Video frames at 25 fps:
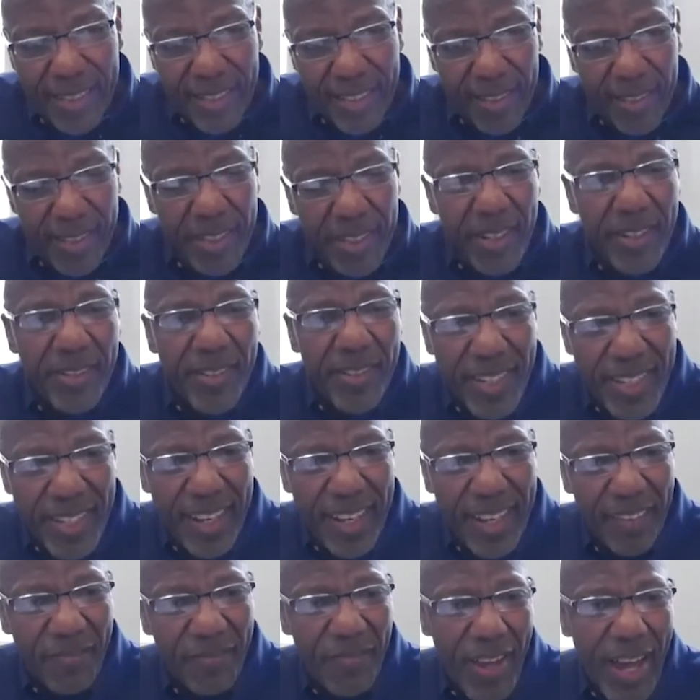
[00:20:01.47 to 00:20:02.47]
is clearly
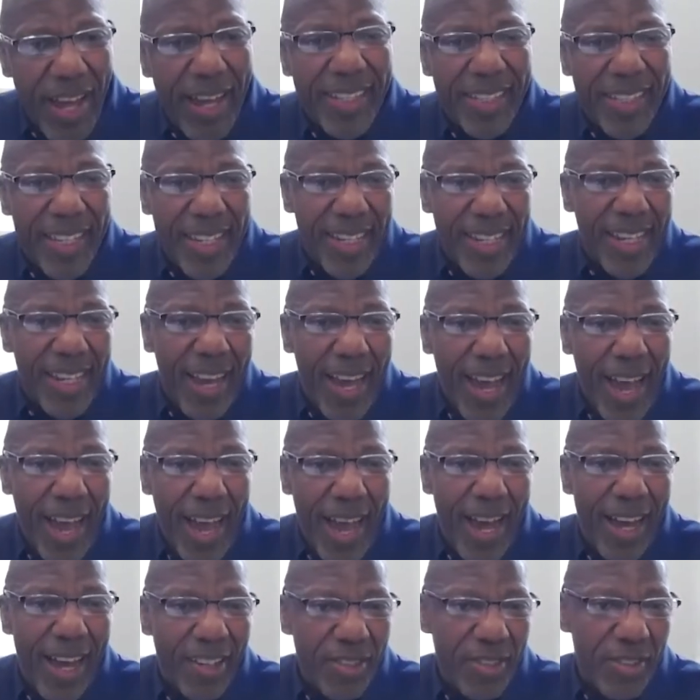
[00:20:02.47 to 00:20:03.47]
affecting
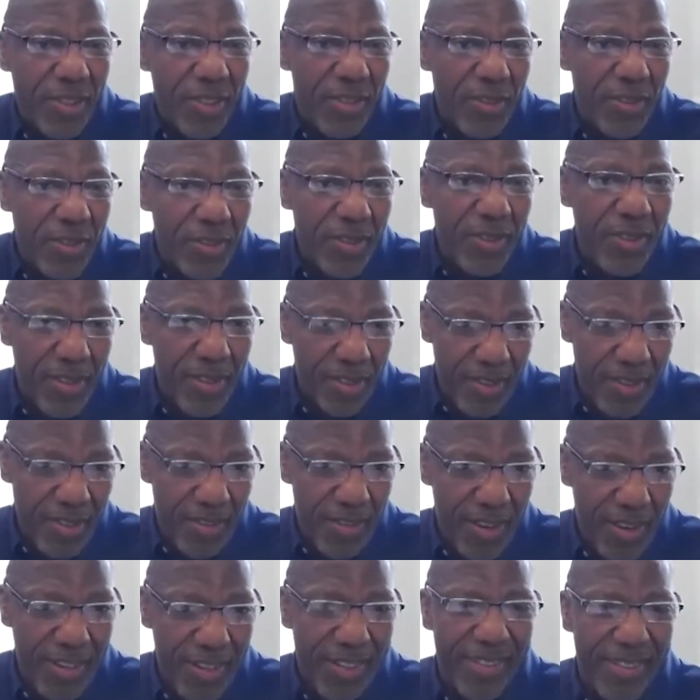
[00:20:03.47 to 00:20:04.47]
how schools are
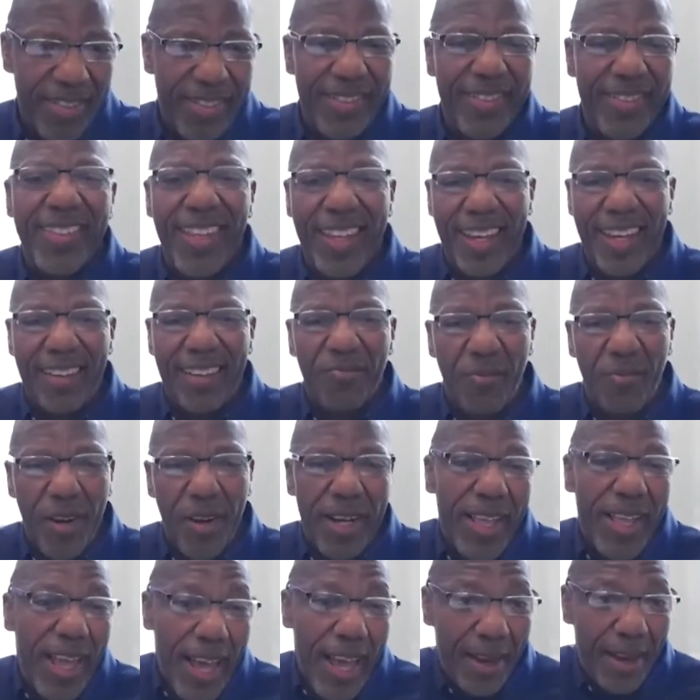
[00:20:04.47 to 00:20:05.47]
structured and
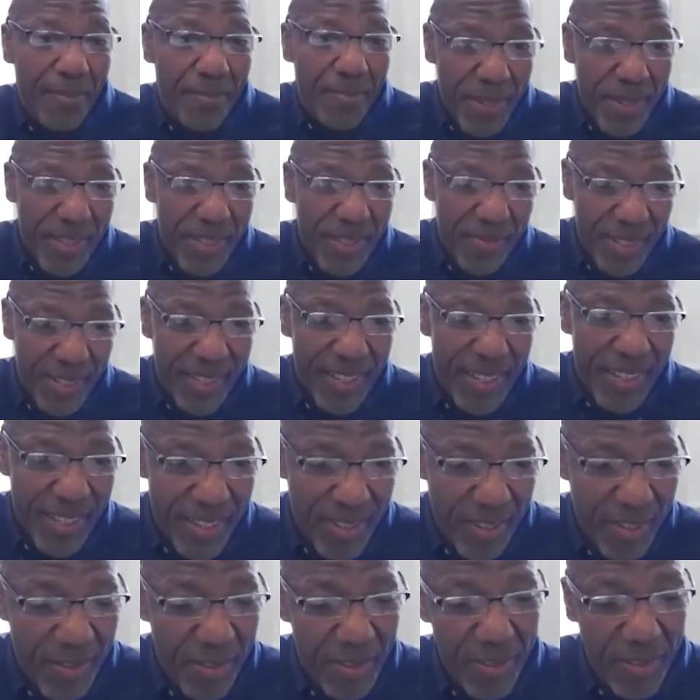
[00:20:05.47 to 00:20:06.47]
what happens within
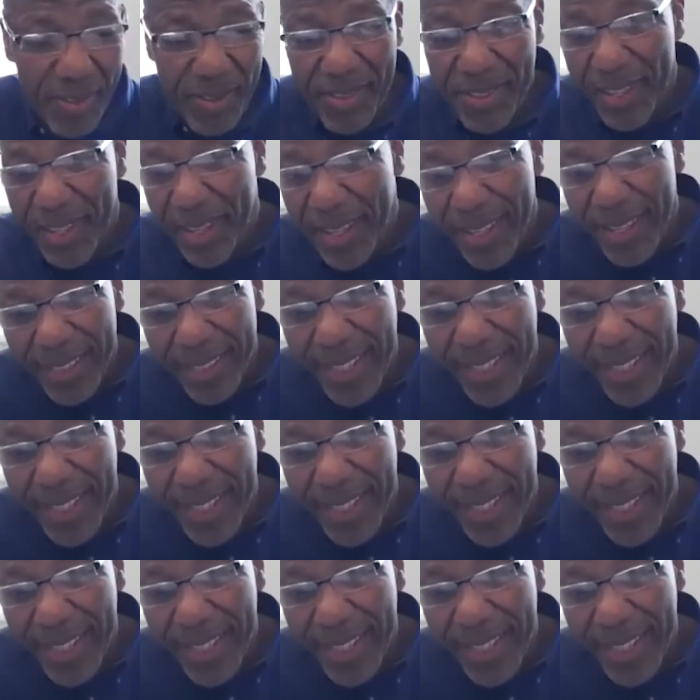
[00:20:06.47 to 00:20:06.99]
schools